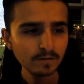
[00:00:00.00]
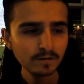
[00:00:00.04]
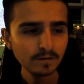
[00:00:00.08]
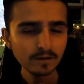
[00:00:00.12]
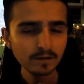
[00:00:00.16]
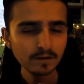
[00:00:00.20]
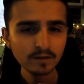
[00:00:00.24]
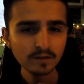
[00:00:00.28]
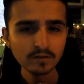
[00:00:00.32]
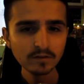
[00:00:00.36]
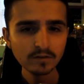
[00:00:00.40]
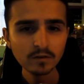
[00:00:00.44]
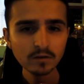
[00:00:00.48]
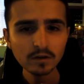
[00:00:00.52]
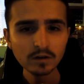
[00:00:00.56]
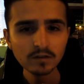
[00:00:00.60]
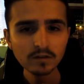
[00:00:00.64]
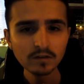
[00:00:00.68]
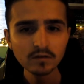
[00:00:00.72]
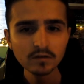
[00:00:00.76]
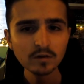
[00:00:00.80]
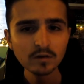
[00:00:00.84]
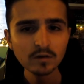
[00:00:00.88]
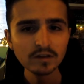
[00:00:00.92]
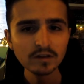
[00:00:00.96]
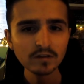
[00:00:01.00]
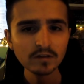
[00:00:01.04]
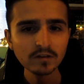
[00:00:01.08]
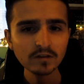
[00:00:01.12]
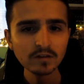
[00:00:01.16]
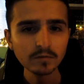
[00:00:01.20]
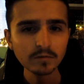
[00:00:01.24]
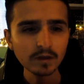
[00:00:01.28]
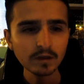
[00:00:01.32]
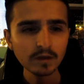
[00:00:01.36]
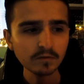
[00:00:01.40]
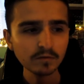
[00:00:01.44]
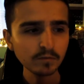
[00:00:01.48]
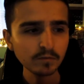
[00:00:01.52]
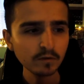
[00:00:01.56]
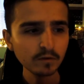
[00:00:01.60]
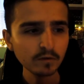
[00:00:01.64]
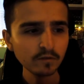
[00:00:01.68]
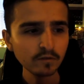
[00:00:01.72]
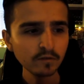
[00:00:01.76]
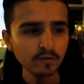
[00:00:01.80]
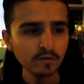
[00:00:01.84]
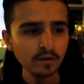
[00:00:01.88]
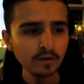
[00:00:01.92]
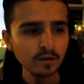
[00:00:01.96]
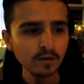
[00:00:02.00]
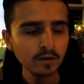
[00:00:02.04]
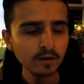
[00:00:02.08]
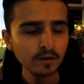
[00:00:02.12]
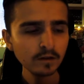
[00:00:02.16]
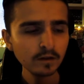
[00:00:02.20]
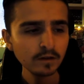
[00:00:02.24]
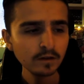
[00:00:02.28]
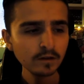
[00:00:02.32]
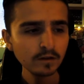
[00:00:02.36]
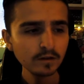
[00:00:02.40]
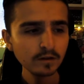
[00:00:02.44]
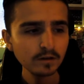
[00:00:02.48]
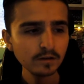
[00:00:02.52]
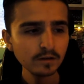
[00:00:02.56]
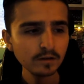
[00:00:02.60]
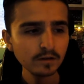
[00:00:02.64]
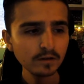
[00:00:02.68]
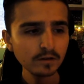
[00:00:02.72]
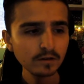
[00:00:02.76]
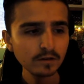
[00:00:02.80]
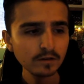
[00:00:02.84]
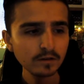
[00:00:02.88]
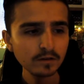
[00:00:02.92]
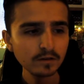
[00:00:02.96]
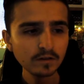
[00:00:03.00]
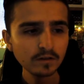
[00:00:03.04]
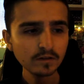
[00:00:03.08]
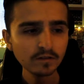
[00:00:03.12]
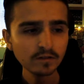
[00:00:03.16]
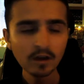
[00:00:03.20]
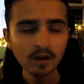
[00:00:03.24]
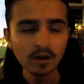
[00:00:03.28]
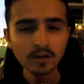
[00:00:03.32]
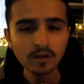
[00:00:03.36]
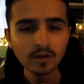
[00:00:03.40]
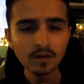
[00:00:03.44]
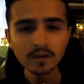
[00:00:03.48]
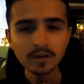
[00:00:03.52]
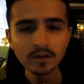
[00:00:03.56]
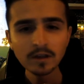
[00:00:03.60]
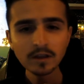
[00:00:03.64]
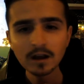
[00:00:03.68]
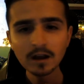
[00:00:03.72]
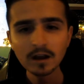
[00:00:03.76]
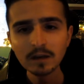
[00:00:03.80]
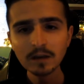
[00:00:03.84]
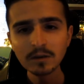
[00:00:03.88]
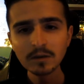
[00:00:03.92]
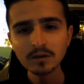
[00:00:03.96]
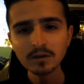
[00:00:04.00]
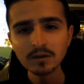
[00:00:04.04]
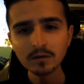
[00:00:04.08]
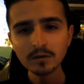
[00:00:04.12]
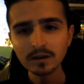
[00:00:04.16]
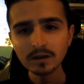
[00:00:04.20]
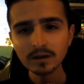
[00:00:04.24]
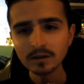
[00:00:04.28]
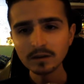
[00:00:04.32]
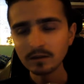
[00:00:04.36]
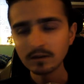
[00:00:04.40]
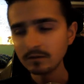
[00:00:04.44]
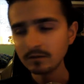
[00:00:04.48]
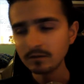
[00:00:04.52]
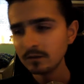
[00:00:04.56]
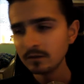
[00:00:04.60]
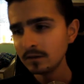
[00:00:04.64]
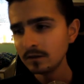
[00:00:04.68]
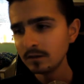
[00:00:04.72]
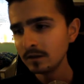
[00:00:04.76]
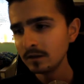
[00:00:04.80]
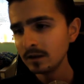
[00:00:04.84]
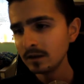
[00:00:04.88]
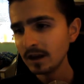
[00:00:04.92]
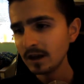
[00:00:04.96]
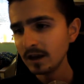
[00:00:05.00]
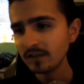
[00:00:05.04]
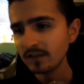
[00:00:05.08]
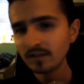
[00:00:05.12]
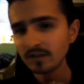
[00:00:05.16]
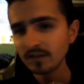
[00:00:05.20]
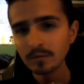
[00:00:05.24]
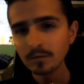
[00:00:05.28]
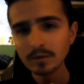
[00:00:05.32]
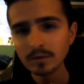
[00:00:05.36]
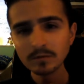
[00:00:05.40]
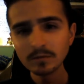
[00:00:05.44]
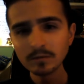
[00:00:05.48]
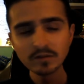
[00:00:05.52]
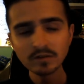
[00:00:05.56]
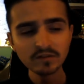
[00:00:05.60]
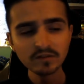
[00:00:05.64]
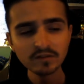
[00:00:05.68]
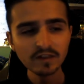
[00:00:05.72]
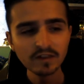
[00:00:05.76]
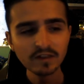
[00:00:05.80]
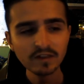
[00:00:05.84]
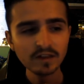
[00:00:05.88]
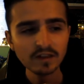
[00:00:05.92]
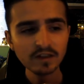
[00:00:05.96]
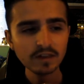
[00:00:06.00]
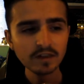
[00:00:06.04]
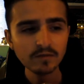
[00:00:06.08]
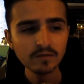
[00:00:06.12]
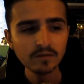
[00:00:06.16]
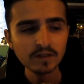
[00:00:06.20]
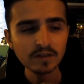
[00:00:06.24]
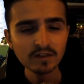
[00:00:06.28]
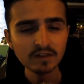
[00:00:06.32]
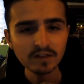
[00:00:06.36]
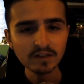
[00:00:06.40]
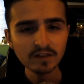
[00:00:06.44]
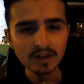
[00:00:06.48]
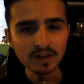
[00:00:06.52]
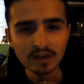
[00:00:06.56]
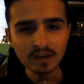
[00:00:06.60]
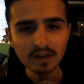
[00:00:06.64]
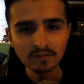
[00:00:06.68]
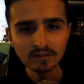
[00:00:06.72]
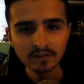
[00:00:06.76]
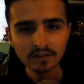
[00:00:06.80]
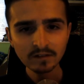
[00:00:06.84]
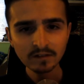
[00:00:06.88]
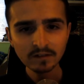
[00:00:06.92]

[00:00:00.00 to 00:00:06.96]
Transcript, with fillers: it's annoying sometimes because she's just like, oh no, let me do it, you know. And some people just give in and say yes.